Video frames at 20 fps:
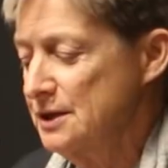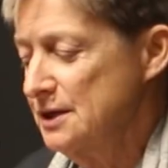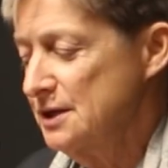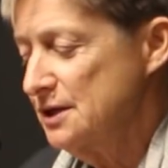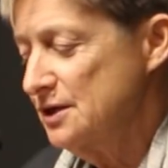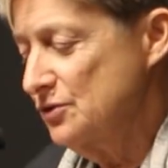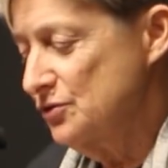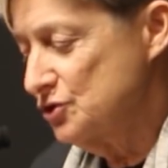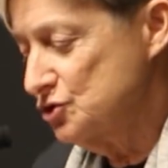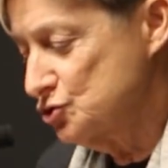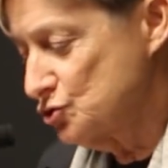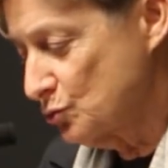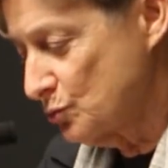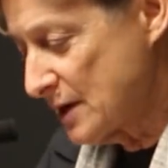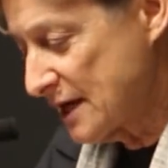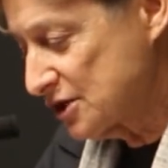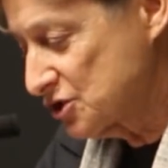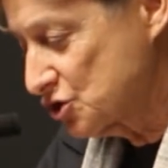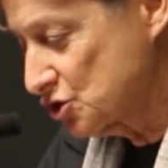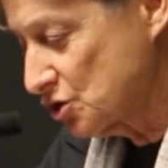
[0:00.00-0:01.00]
in the
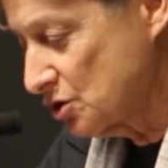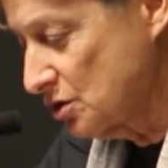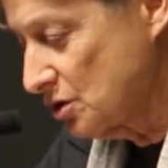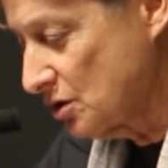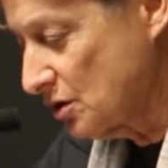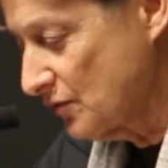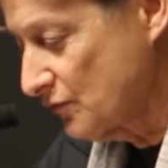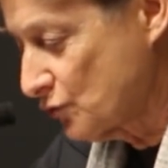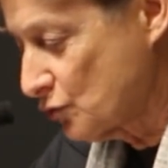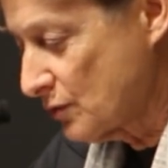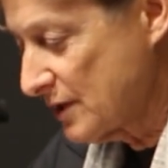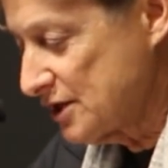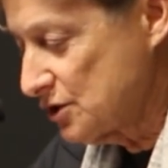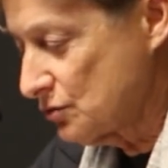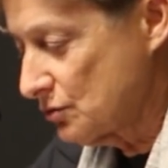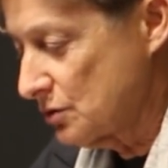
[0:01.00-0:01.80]
direction of greater